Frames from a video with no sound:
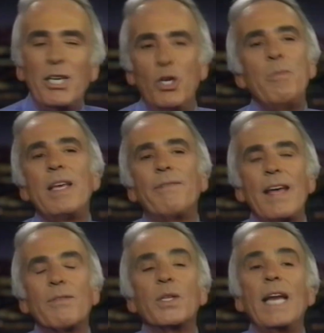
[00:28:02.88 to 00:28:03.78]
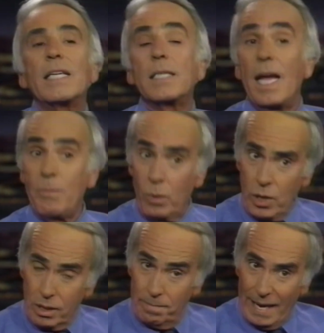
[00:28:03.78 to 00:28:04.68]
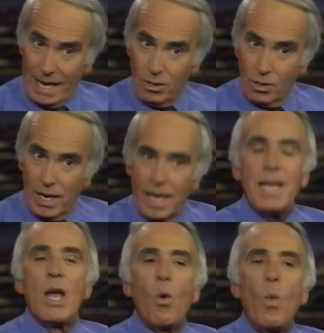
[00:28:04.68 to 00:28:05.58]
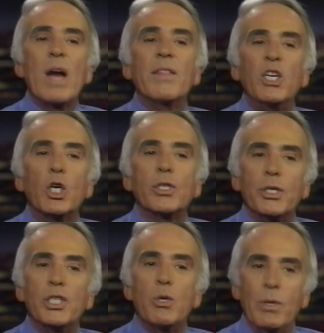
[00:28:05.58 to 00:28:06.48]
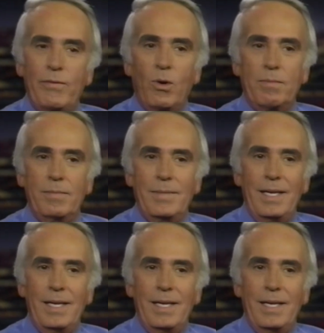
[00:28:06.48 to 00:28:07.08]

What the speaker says: Do me a favor the next time when you come back, okay? Mm-hmm. Wear the nurse's uniform. Oh.